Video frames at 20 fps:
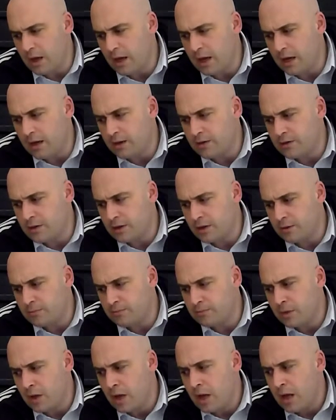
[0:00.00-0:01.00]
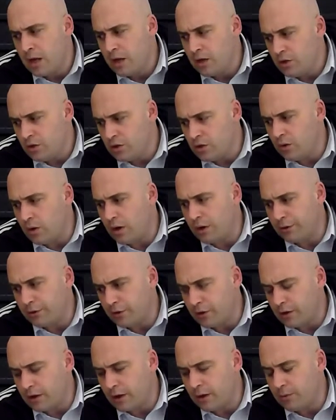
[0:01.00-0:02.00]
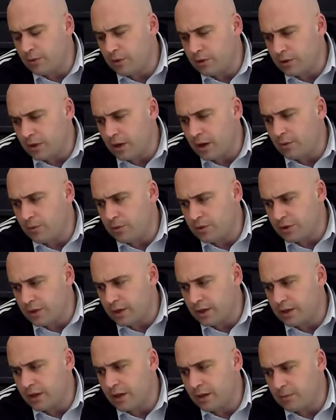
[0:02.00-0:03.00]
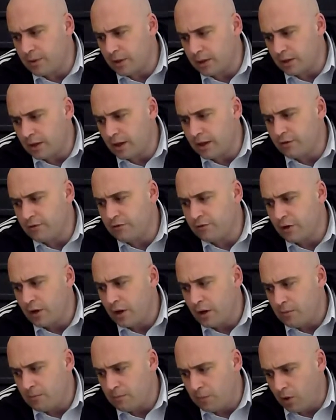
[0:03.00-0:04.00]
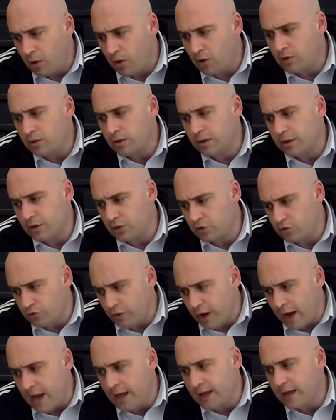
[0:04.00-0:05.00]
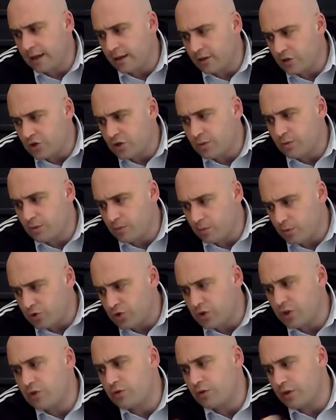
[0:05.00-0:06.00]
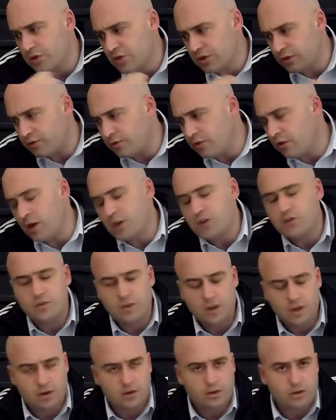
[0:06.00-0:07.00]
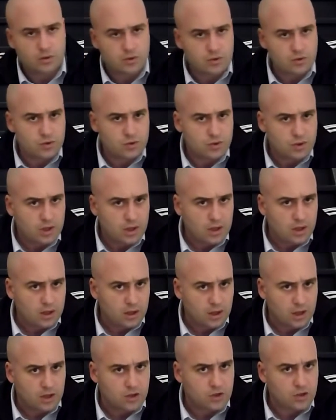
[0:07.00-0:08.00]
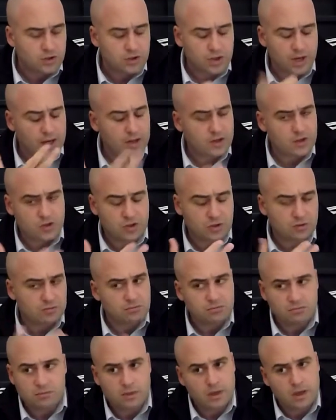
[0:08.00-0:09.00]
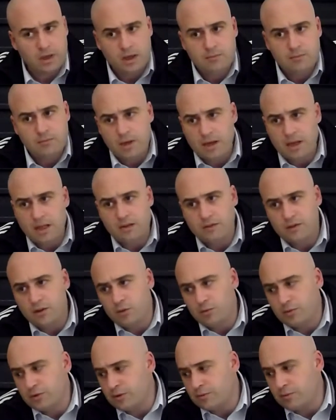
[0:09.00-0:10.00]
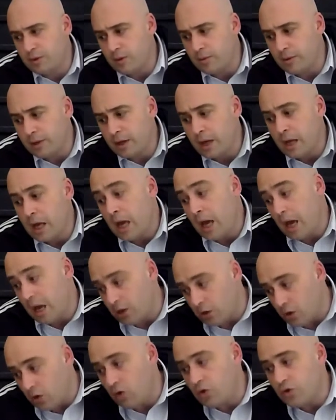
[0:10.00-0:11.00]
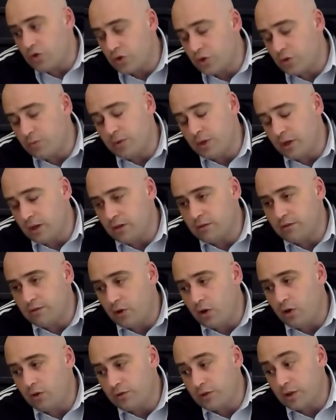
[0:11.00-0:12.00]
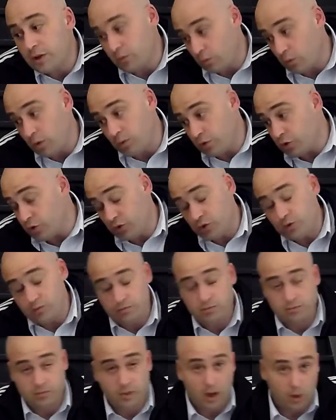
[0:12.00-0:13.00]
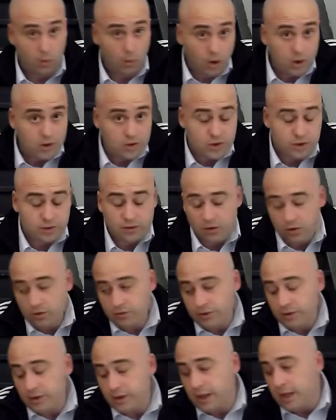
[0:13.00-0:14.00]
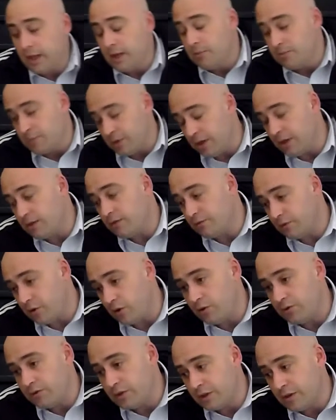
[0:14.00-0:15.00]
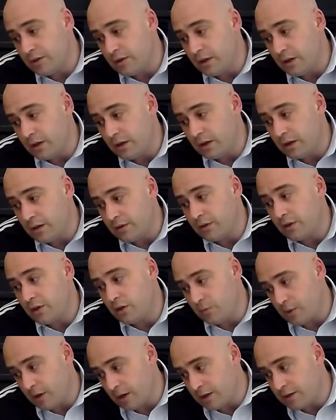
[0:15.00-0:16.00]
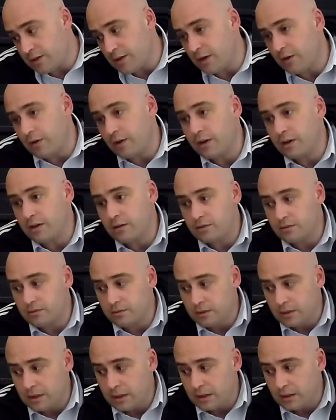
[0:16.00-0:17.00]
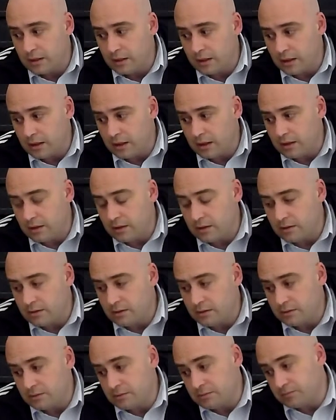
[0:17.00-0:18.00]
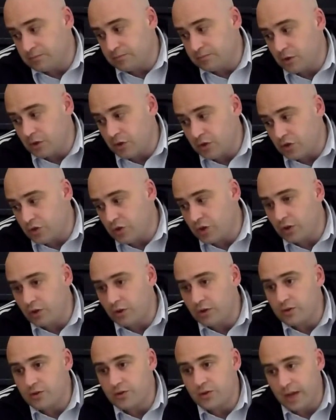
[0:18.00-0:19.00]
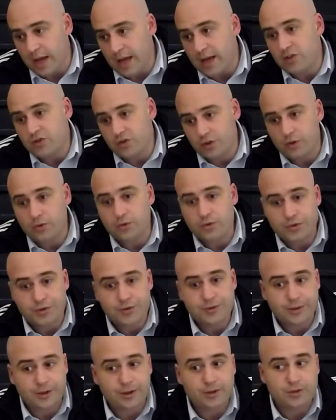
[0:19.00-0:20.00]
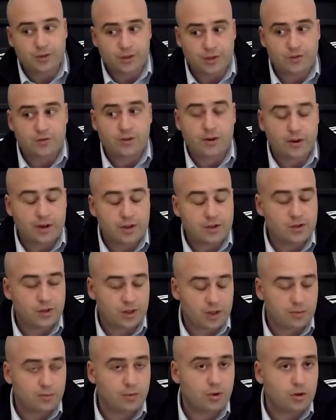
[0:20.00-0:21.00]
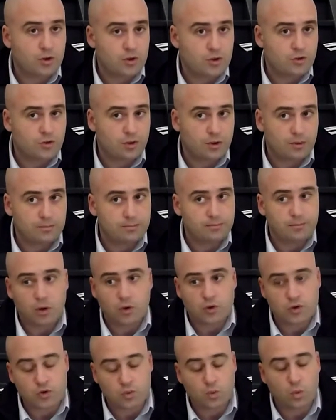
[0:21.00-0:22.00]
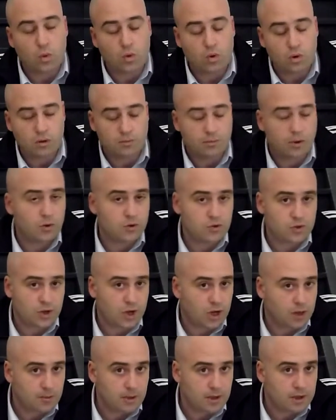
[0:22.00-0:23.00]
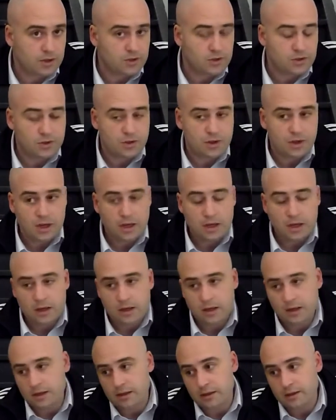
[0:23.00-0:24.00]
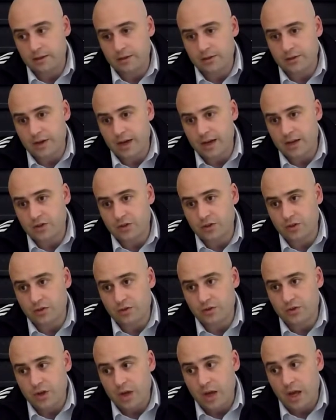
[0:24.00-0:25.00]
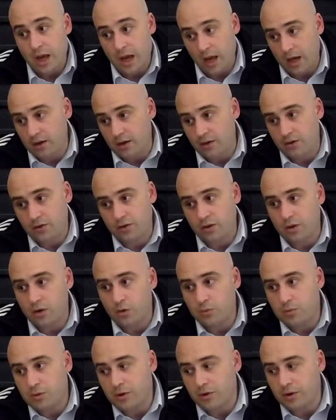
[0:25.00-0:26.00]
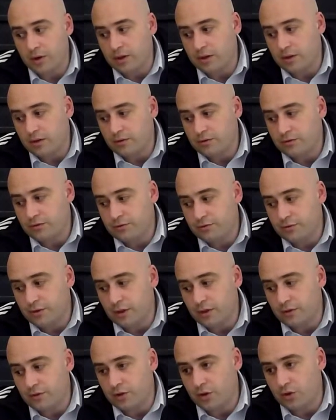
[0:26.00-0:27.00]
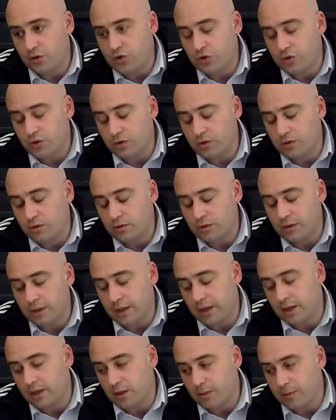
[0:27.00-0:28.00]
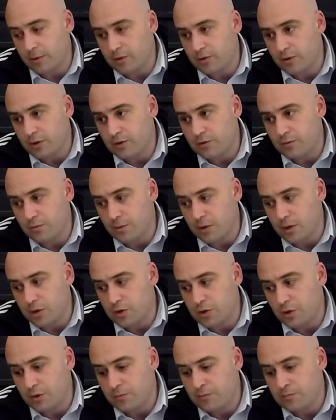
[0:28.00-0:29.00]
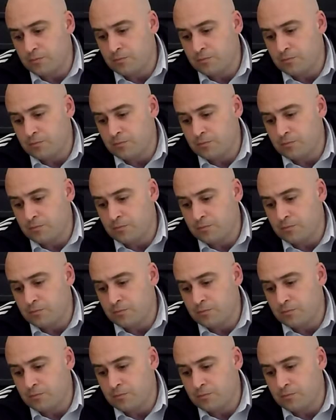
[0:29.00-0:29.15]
And um, you know, I thought I would I would dedicate my life partly to dragging some of the most interesting philosophy out of those ancient texts and making it available to the public, and also being involved in what which I was involved in, being involved in the uh, the humanitarian uh, concerns as those countries variously emerge from post-war, post-communist uh, disasters and undergo a period of, of cultural and economic transformation.